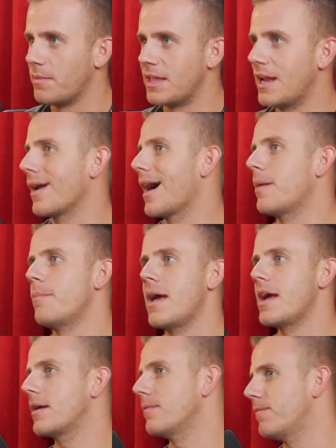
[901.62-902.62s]
They don't got to
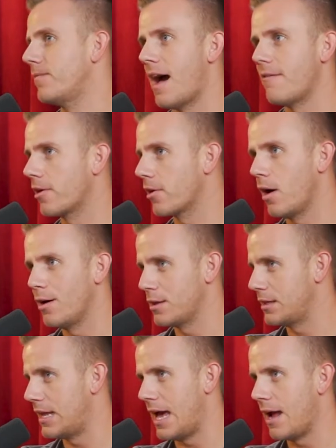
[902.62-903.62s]
make 500 calls
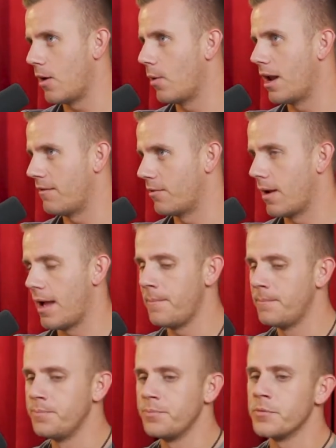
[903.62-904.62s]
a day or whatever, right?
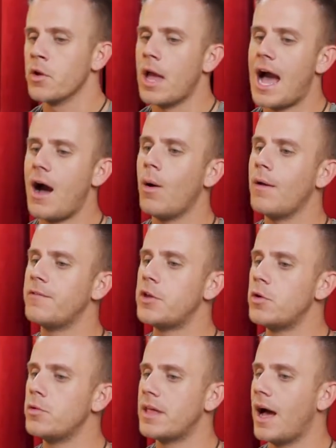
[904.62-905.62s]
How have
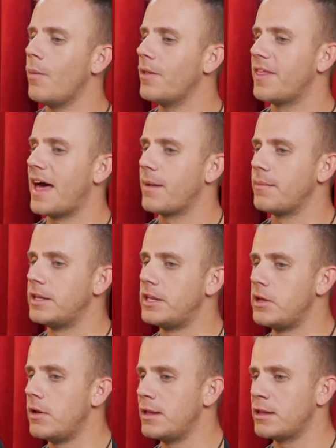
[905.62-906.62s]
you dealt with that? I mean, do
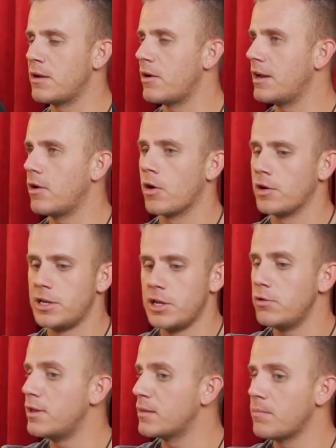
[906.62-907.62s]

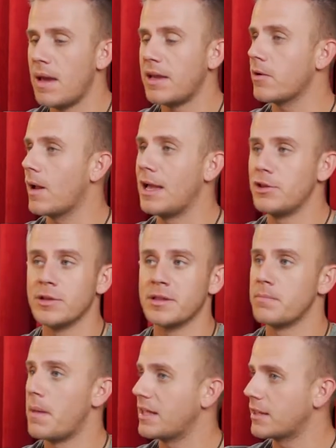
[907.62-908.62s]
you just make your
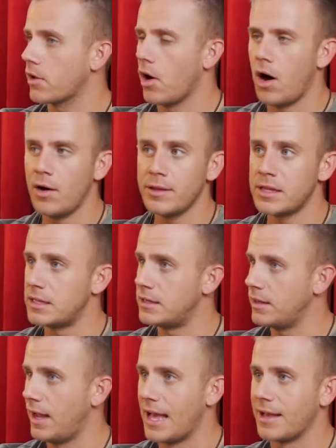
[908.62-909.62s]
agents make the calls and
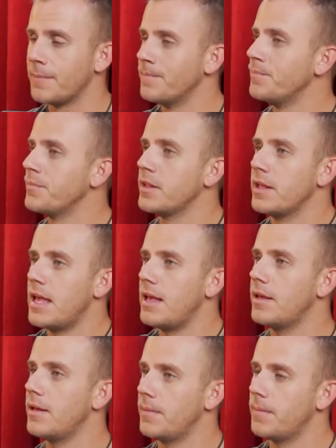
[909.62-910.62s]
like
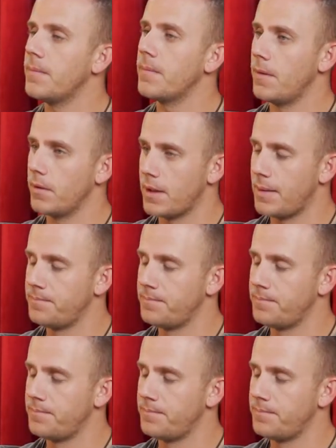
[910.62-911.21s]
accountability? Okay.